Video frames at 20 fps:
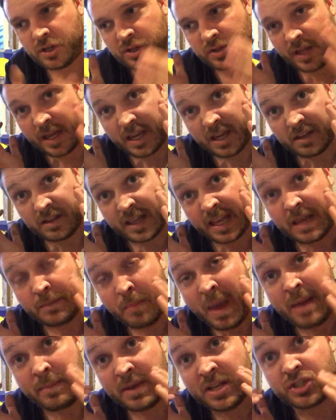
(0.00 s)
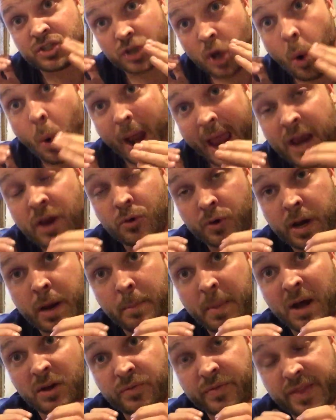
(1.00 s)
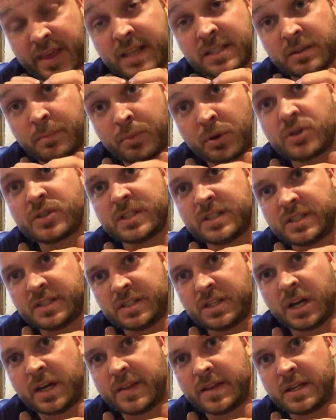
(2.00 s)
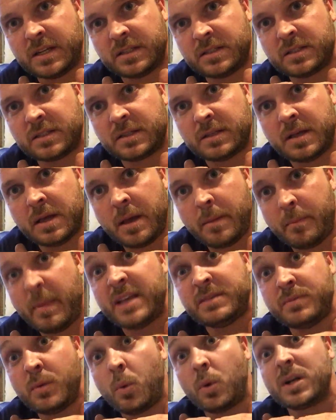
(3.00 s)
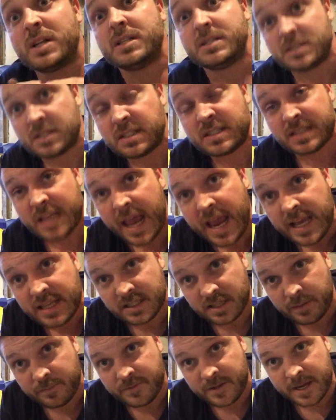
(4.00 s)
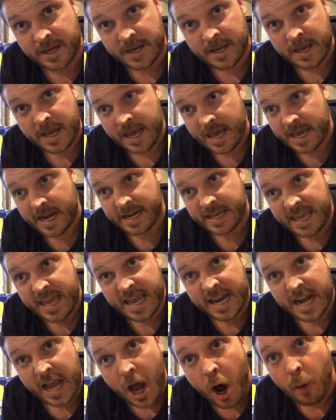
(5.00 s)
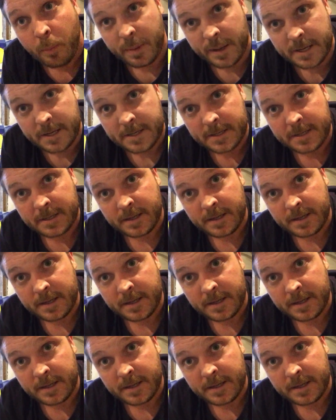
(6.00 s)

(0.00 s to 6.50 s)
they can, they make me so angry about things a person's done that it makes me want to say something and I can't help it.